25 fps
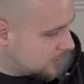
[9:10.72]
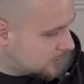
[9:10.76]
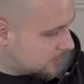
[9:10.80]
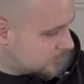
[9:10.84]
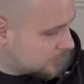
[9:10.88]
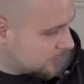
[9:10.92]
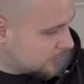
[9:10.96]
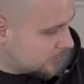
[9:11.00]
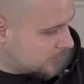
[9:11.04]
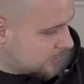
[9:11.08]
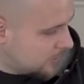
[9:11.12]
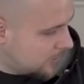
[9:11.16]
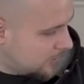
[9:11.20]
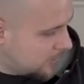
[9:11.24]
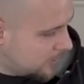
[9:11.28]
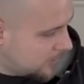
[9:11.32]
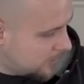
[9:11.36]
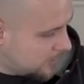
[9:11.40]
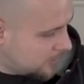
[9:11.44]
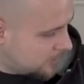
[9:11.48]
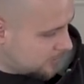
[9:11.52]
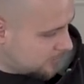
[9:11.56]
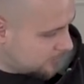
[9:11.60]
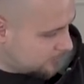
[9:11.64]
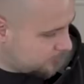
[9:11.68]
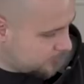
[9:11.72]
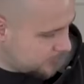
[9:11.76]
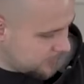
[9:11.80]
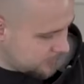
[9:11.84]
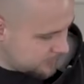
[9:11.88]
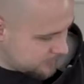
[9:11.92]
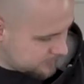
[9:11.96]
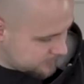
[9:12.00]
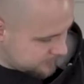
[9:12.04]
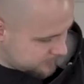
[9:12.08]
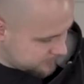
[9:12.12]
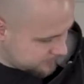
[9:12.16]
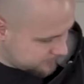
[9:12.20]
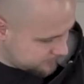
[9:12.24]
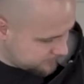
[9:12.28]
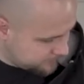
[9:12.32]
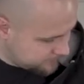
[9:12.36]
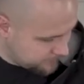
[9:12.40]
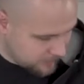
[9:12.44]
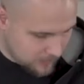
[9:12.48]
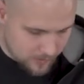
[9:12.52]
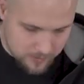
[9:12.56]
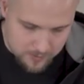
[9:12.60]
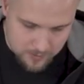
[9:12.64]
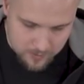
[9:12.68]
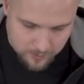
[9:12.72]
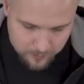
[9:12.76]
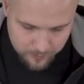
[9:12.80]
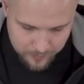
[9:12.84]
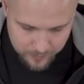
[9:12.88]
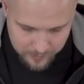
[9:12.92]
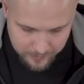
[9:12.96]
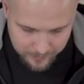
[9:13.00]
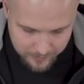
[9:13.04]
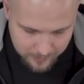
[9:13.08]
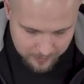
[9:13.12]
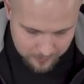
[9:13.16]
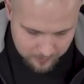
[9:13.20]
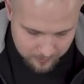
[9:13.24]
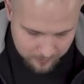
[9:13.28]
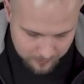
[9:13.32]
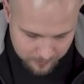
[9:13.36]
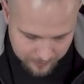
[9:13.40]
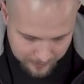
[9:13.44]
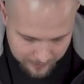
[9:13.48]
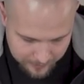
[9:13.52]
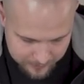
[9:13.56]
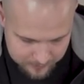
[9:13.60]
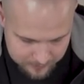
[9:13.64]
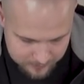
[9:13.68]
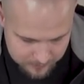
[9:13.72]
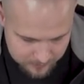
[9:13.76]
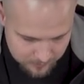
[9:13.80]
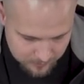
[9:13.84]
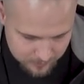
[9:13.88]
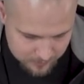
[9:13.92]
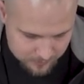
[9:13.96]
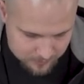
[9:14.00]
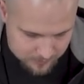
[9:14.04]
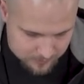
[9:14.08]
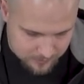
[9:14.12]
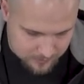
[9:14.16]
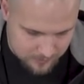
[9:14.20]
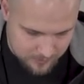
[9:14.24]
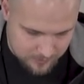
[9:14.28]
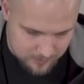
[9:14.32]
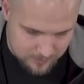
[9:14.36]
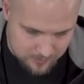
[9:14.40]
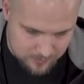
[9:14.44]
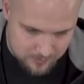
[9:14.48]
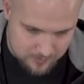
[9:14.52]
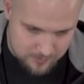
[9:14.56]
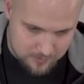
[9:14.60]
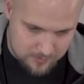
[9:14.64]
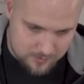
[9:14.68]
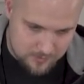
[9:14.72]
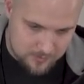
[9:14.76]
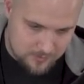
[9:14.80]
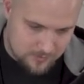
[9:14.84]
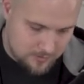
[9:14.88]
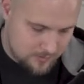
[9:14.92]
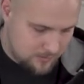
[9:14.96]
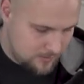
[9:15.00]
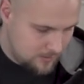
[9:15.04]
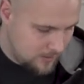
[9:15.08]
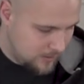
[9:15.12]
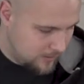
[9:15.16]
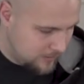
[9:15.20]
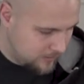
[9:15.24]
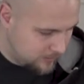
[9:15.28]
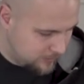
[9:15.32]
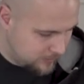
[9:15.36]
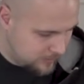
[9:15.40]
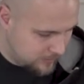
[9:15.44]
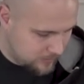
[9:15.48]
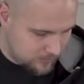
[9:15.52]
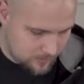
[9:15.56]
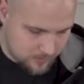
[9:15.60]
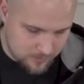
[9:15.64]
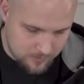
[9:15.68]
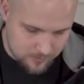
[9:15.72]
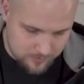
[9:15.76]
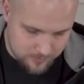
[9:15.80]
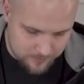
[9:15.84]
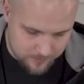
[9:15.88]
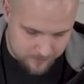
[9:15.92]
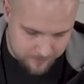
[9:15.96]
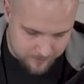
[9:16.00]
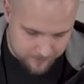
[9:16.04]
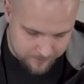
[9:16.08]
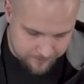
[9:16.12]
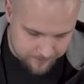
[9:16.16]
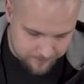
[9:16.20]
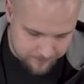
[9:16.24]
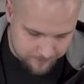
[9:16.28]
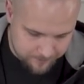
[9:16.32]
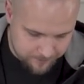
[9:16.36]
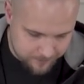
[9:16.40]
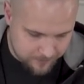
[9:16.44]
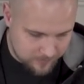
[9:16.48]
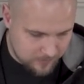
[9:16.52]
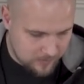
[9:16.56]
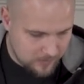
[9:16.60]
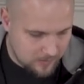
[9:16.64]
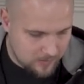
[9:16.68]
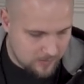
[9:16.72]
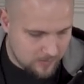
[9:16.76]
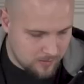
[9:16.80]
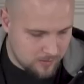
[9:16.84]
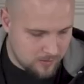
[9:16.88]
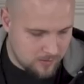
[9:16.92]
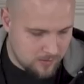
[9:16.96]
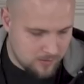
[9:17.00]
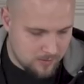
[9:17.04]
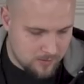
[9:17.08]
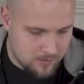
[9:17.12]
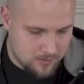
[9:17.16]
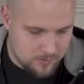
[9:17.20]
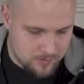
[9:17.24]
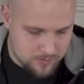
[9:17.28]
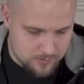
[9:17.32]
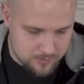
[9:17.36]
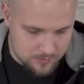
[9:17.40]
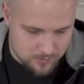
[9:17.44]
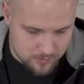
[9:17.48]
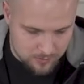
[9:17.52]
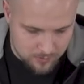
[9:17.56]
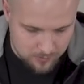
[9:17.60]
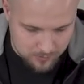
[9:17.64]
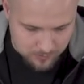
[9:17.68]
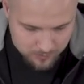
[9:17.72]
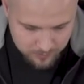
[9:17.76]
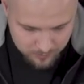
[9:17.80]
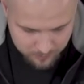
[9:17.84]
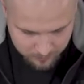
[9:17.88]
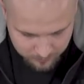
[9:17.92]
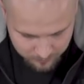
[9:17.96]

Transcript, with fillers: third piece. And there will be like a little X you can see down the middle. So